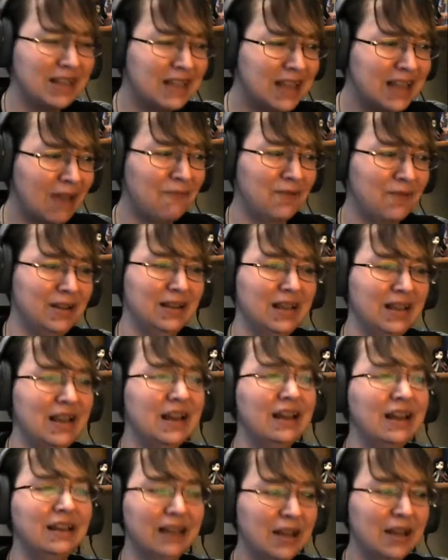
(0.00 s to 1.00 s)
definitely
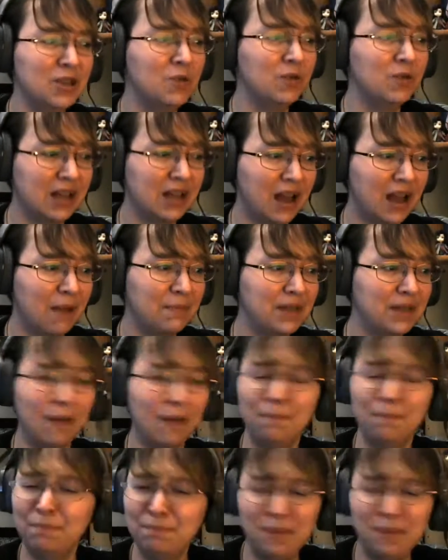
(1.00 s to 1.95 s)
let you adopt a